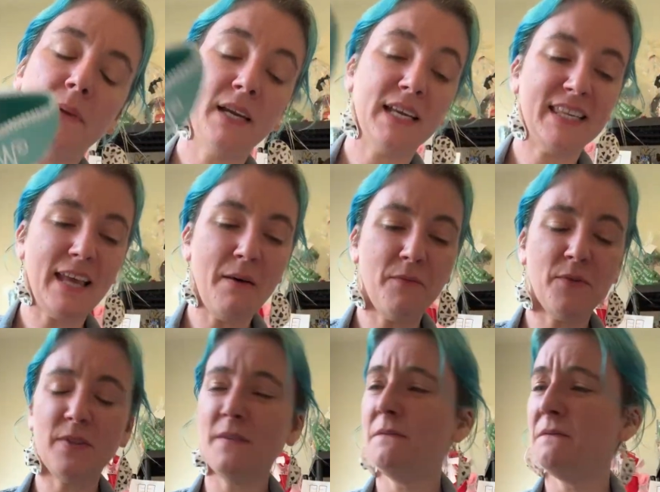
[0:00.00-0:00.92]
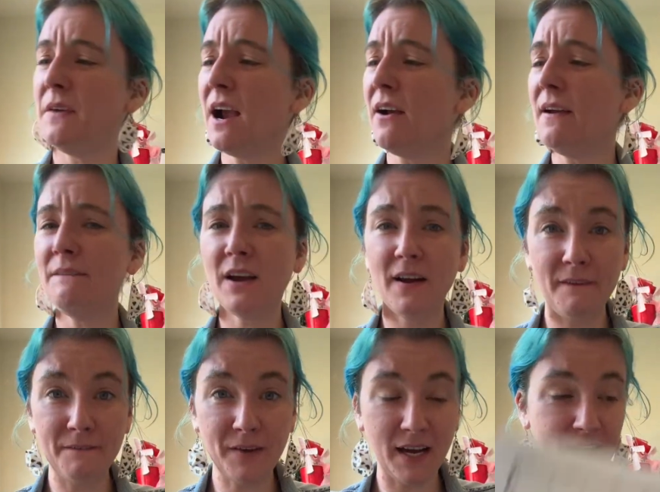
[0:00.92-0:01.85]
But except for the very,
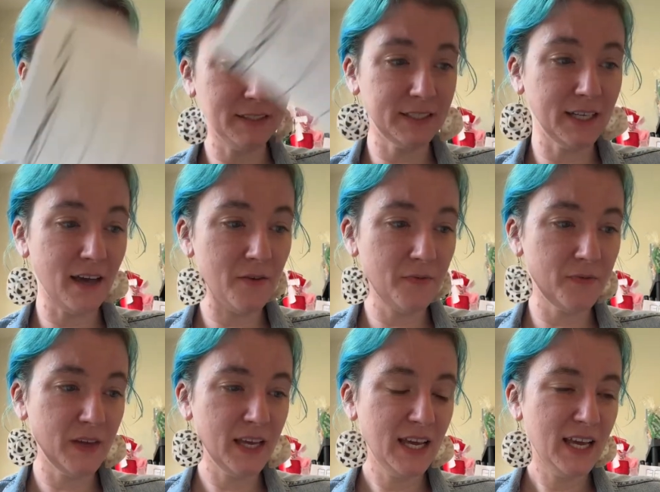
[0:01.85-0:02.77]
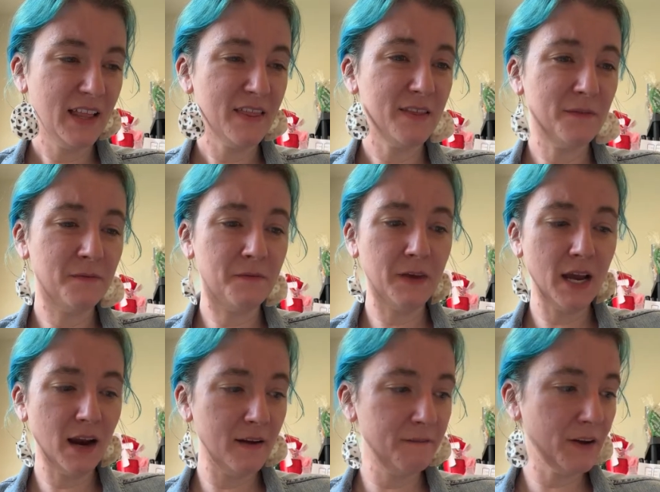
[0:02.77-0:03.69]
very final stuff, the
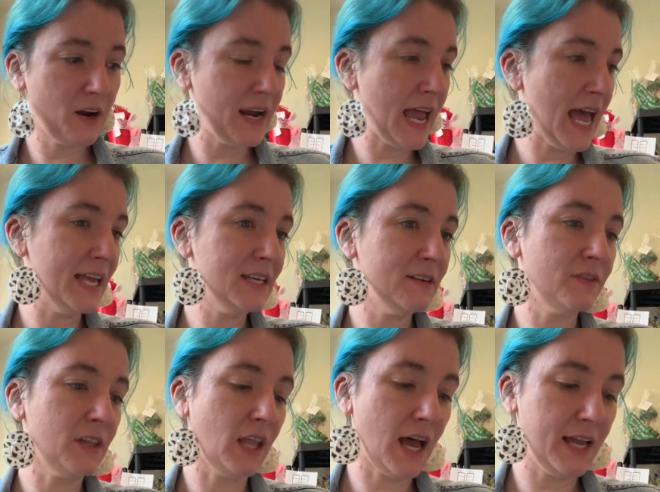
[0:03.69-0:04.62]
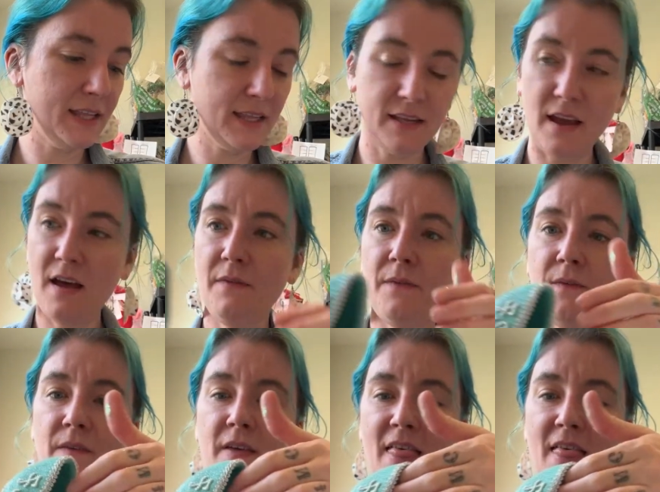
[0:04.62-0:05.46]
very, very end of the line stuff,